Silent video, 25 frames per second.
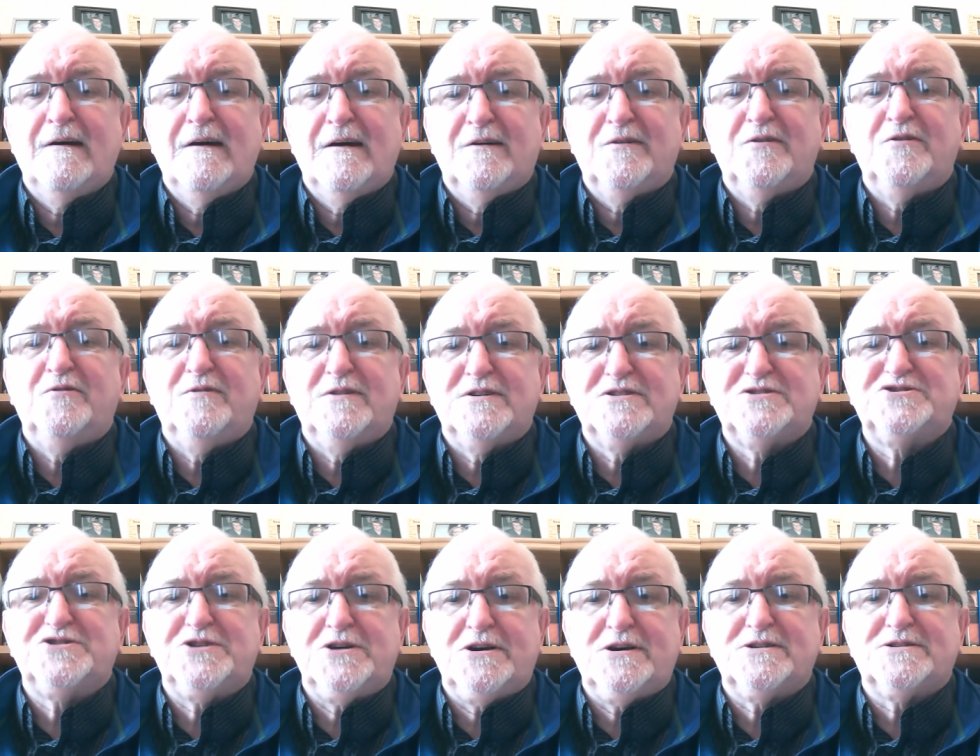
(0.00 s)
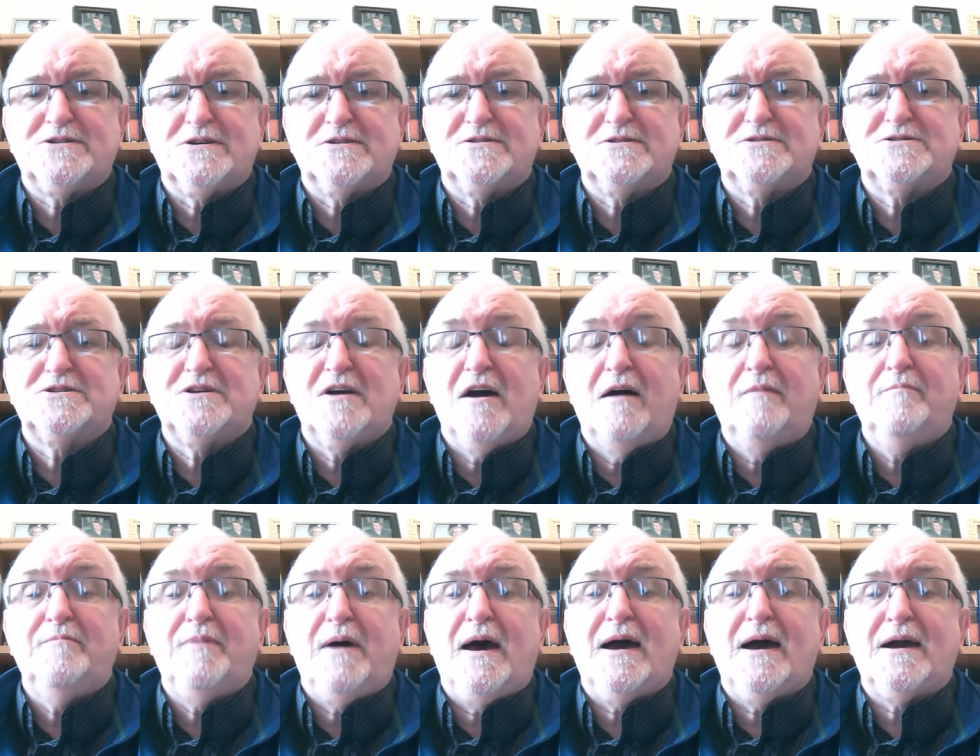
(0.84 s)
who is Jesus.
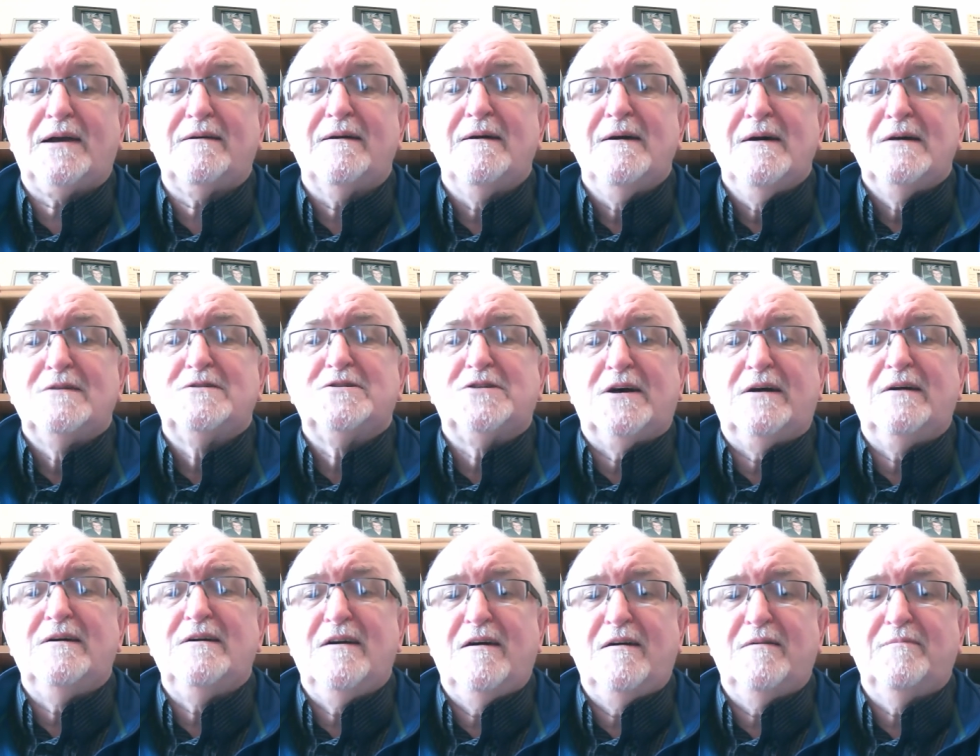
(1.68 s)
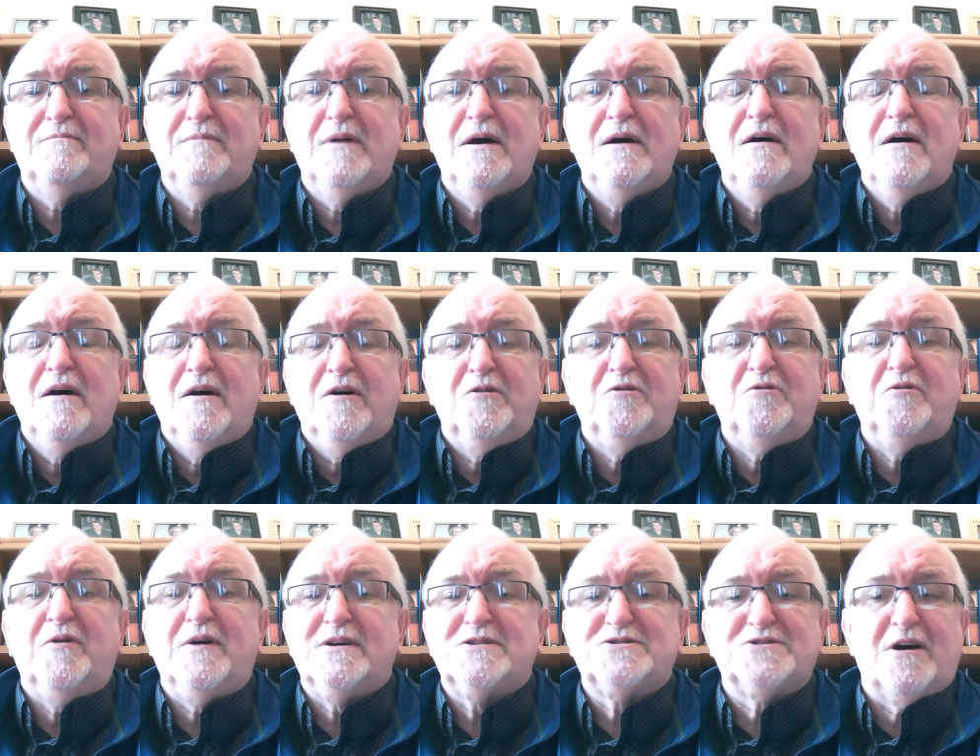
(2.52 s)
Come back to him
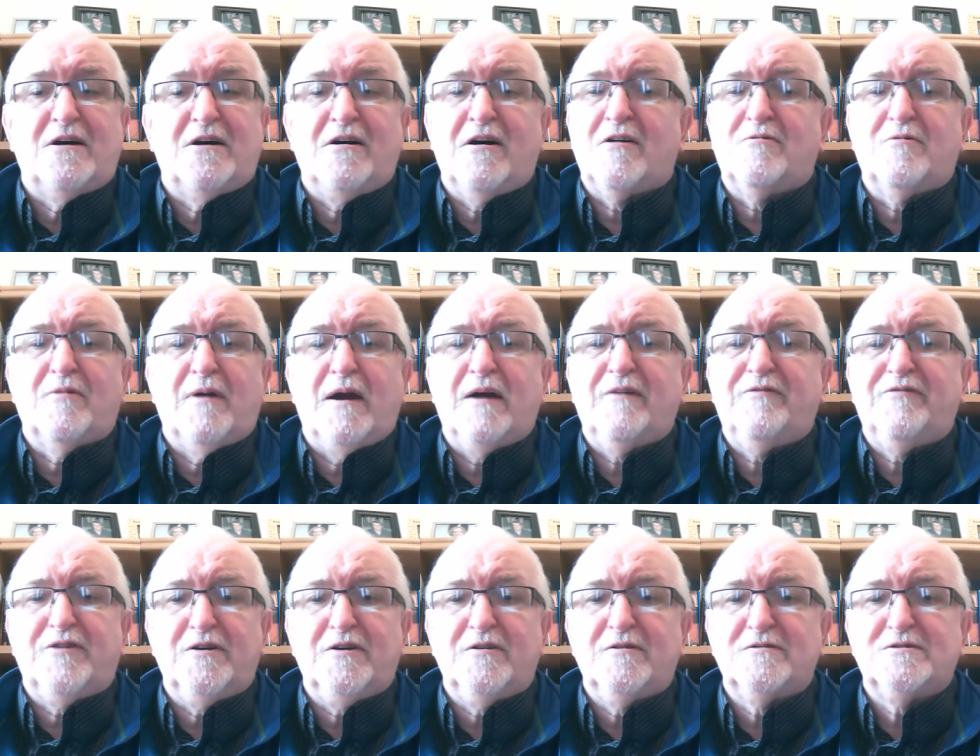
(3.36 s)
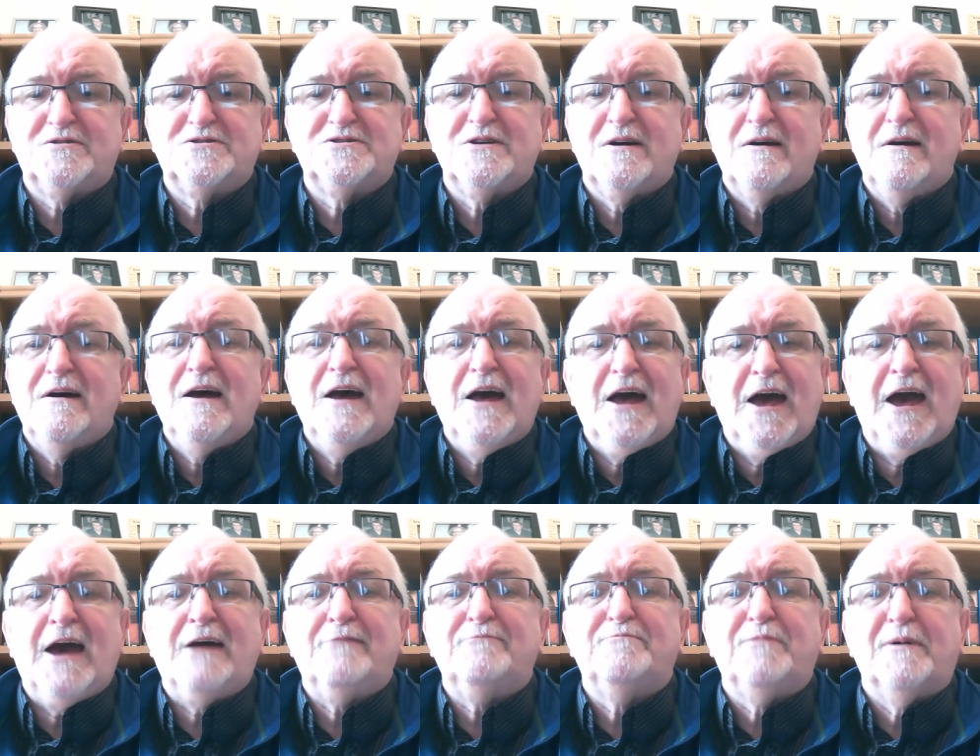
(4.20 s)
who is our refuge
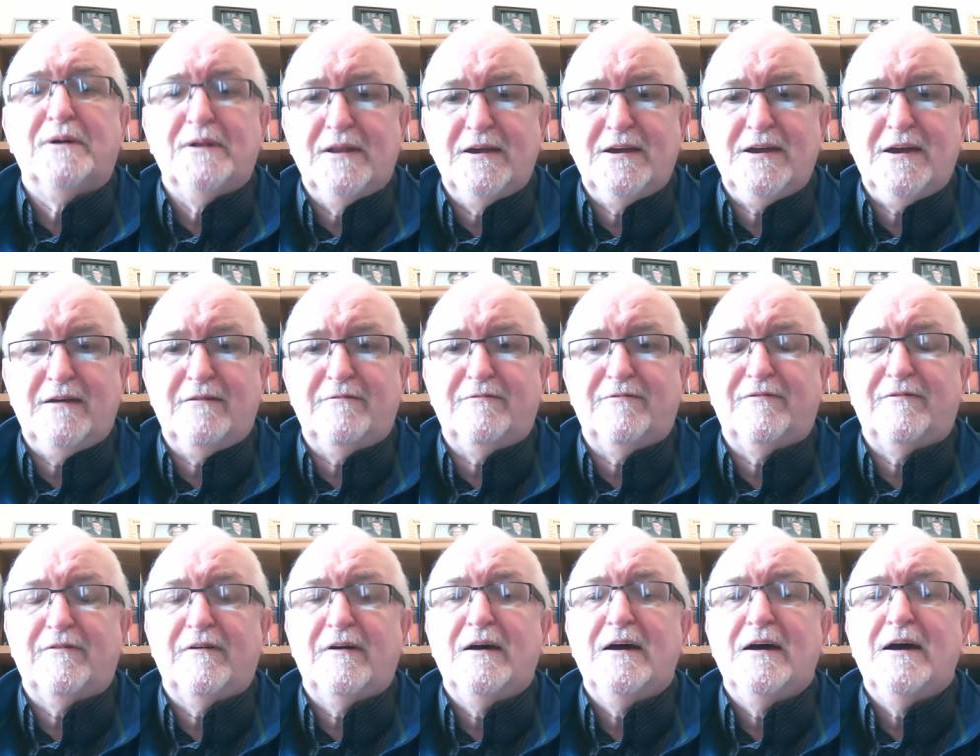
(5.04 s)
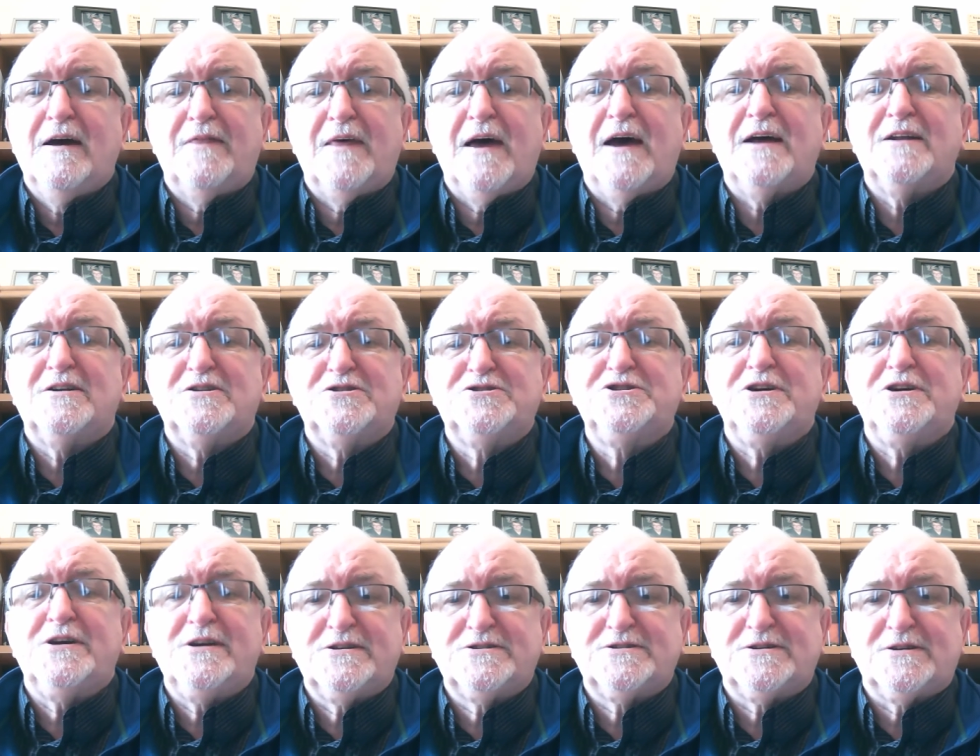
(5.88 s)
and believe that
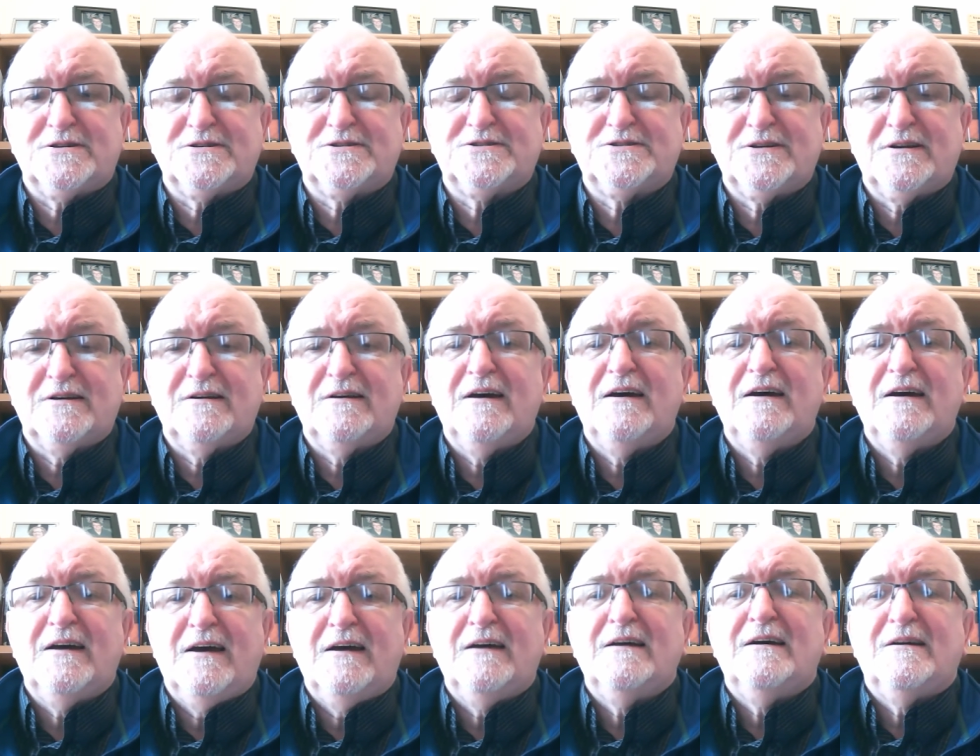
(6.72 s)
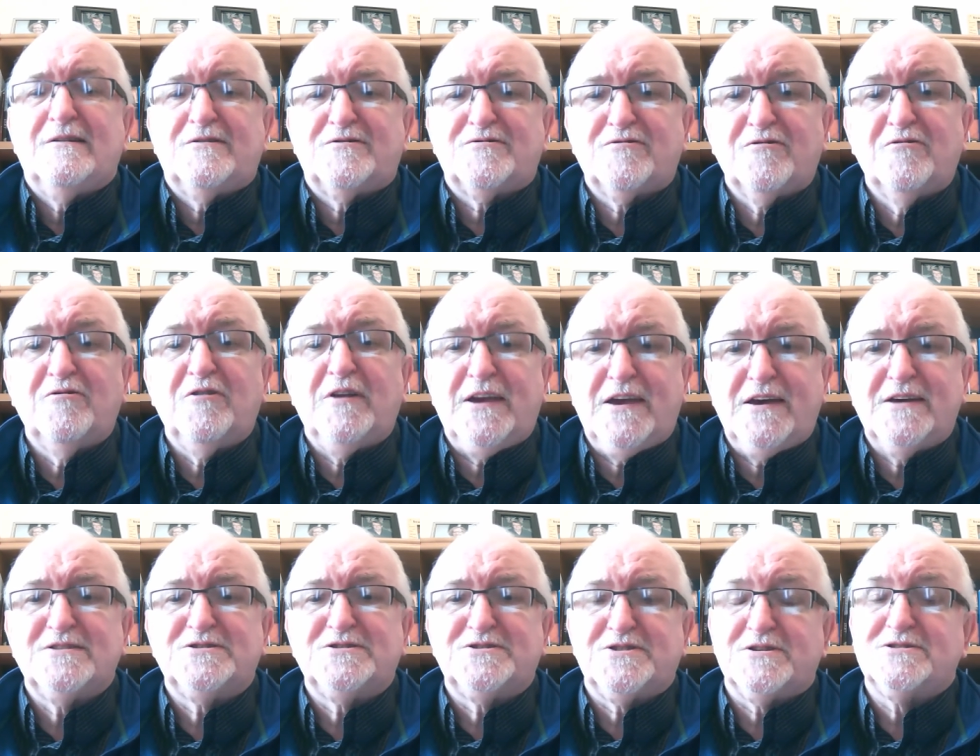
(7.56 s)
Jesus truly
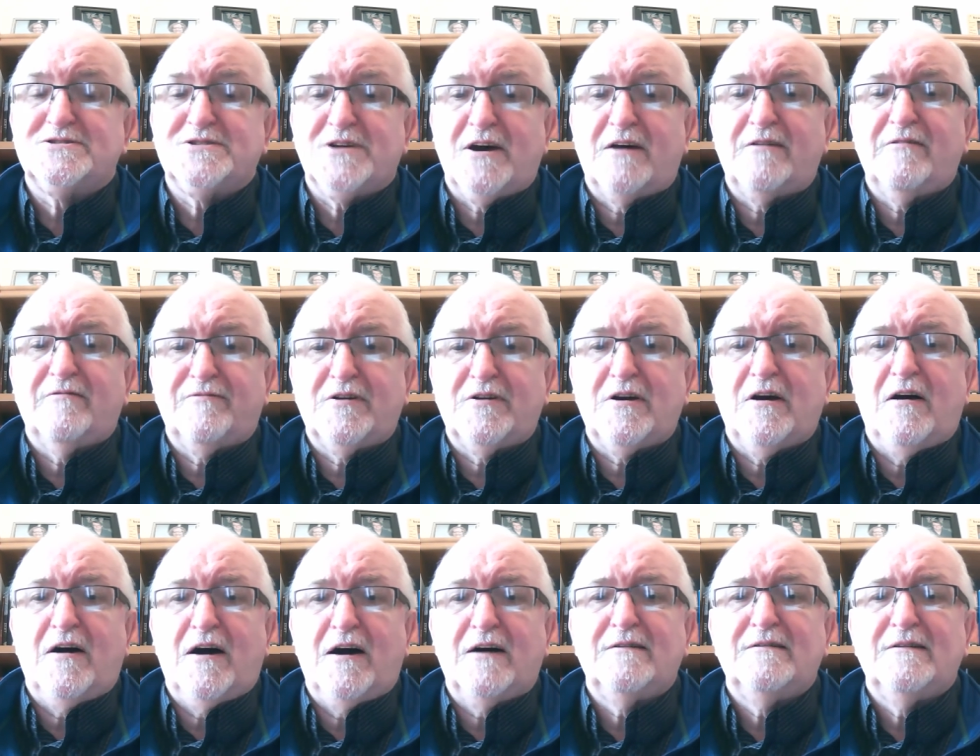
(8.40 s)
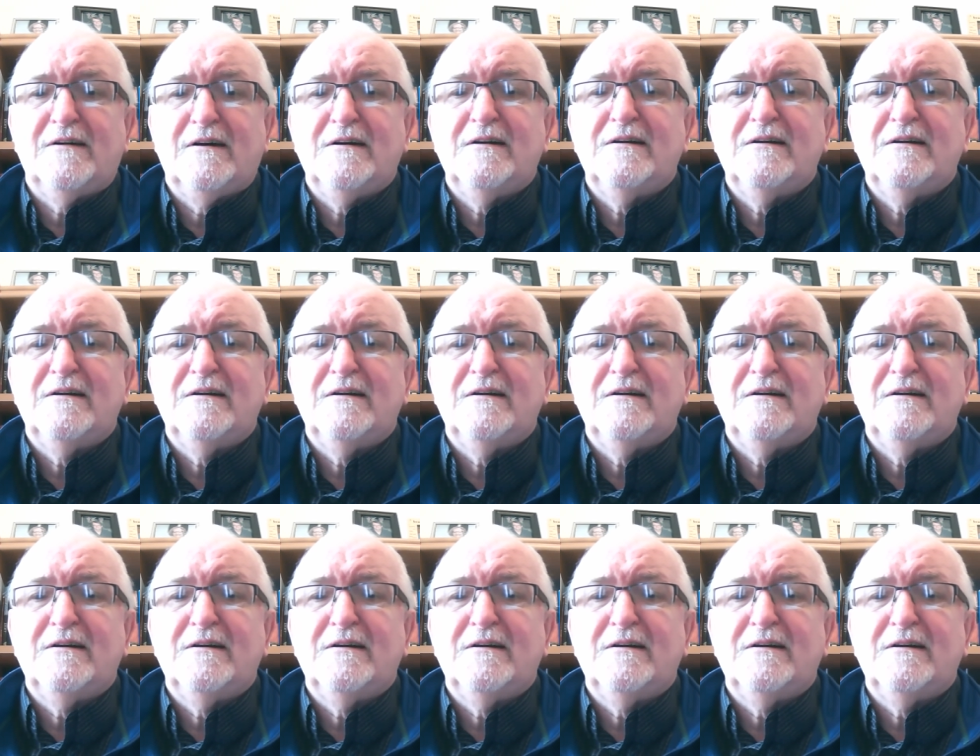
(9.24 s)
is the Son of God.